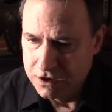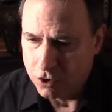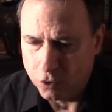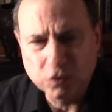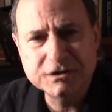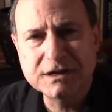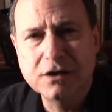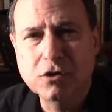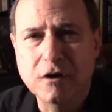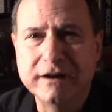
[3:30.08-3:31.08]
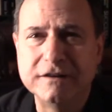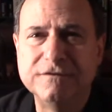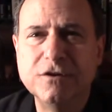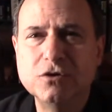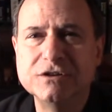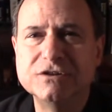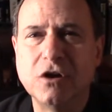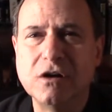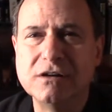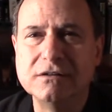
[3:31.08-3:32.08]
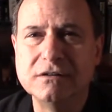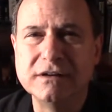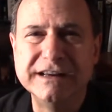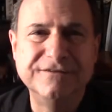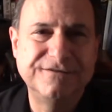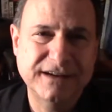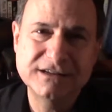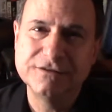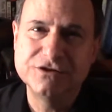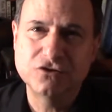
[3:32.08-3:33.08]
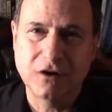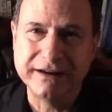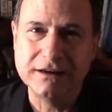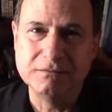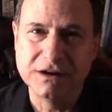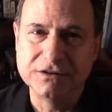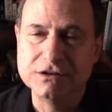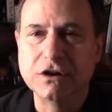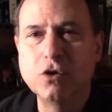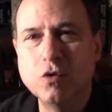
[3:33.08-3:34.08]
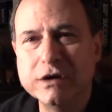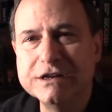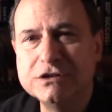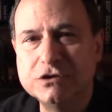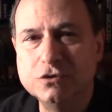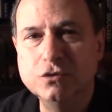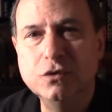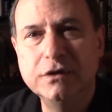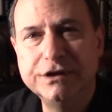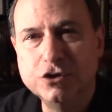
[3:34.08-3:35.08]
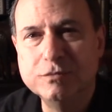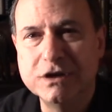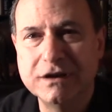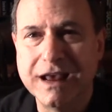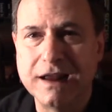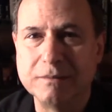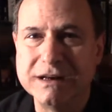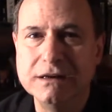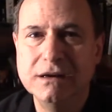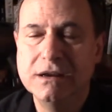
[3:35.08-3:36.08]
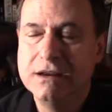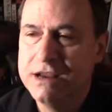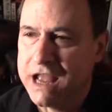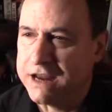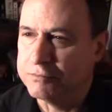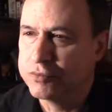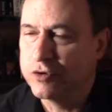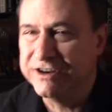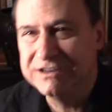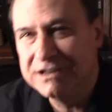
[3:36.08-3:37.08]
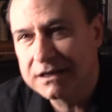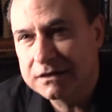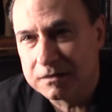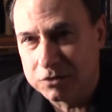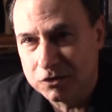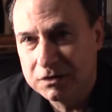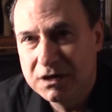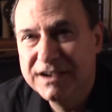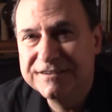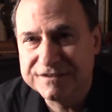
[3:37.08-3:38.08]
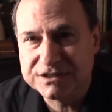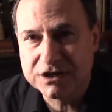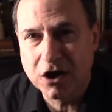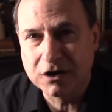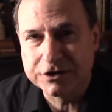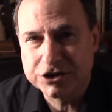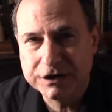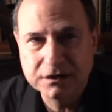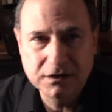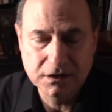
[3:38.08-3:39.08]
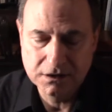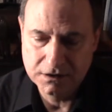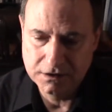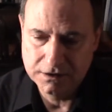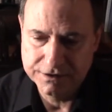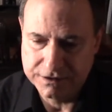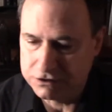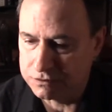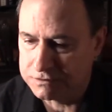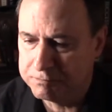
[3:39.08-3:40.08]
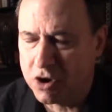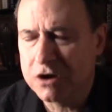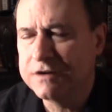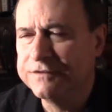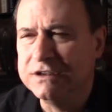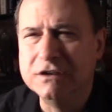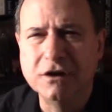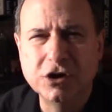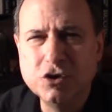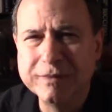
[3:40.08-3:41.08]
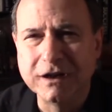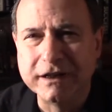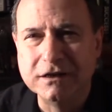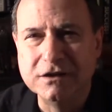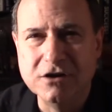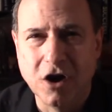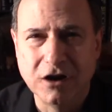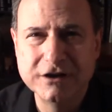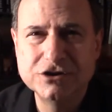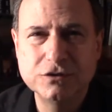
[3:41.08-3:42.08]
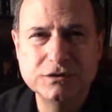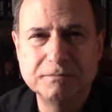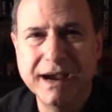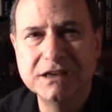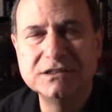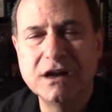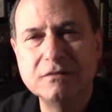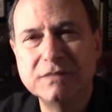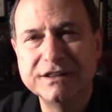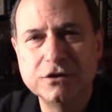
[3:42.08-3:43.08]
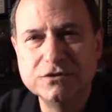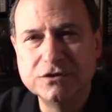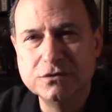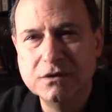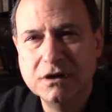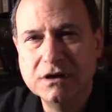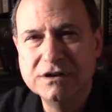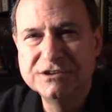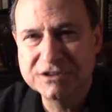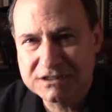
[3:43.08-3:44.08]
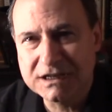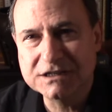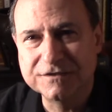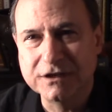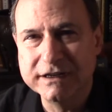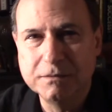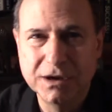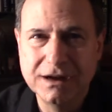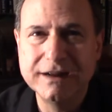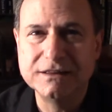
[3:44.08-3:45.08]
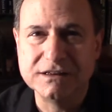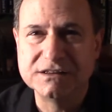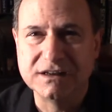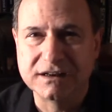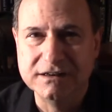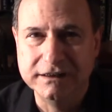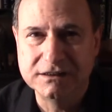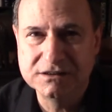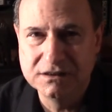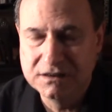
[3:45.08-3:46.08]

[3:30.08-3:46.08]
Old style karate focused on effective striking methods according to human anatomy and predictable physiology. This was part of the accumulated knowledge that was passed down by those who successfully applied these techniques.